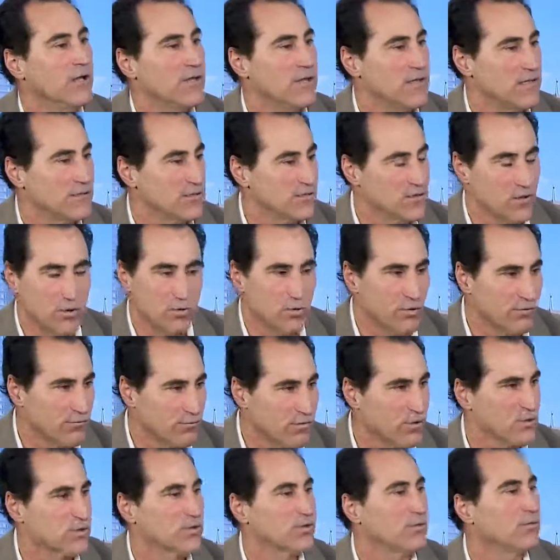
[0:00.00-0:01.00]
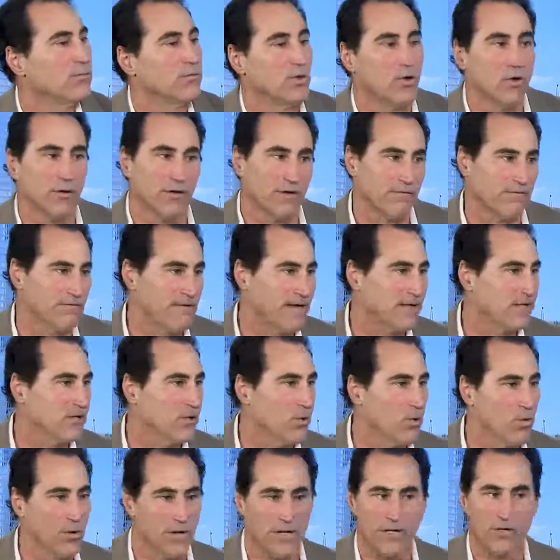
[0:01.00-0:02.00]
this universal, we call it a Fed
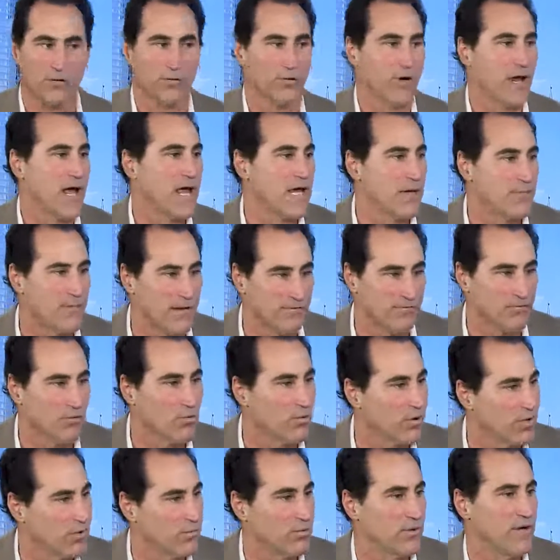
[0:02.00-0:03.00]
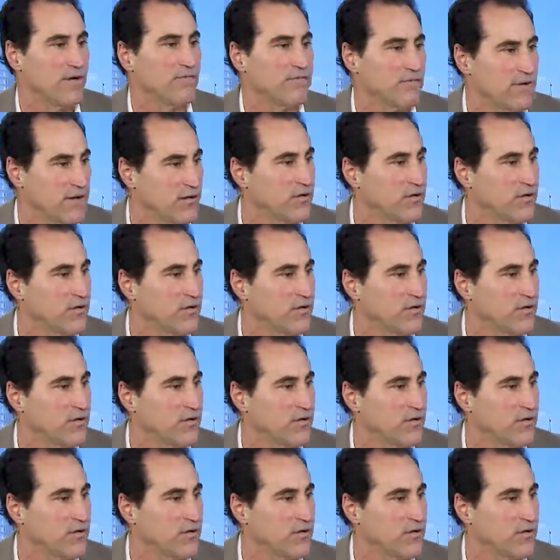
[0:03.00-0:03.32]
coin or an IMF coin, whatever